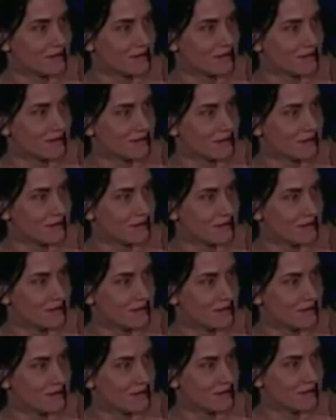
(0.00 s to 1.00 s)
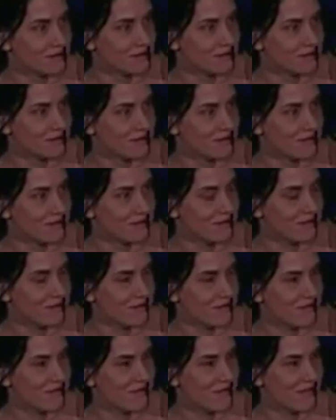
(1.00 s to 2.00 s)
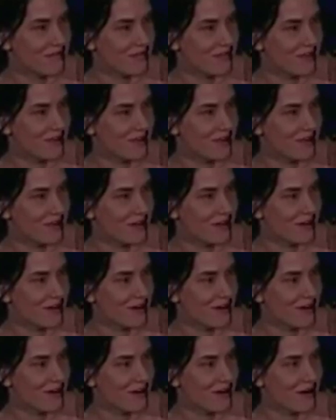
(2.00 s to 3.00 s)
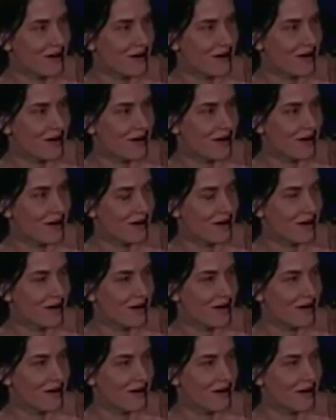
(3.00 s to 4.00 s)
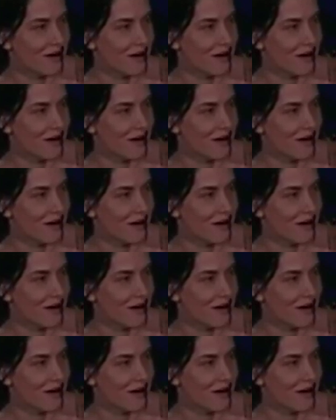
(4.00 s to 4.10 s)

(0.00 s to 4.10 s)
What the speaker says: No one is speaking in this clip.